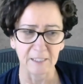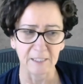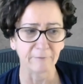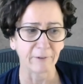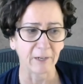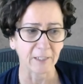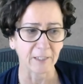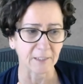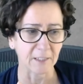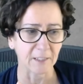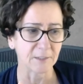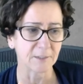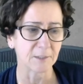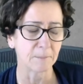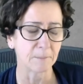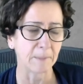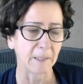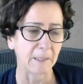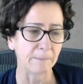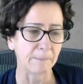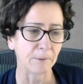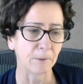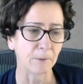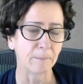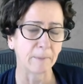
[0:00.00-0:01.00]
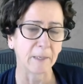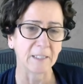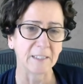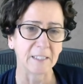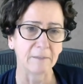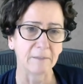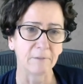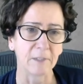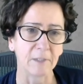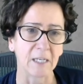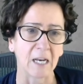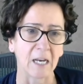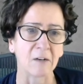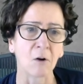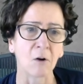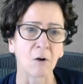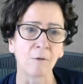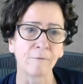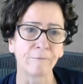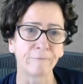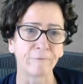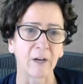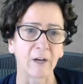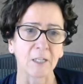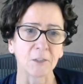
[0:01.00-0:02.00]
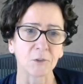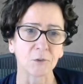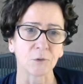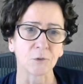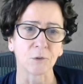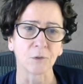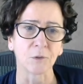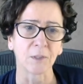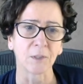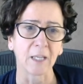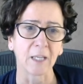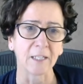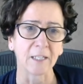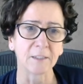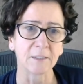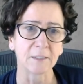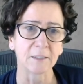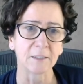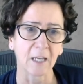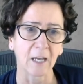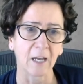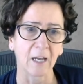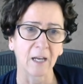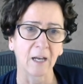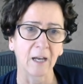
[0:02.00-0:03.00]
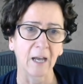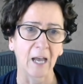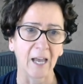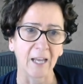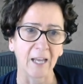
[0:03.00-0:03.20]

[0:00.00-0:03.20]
In fact, there's a paper by David Andolfatto that uh,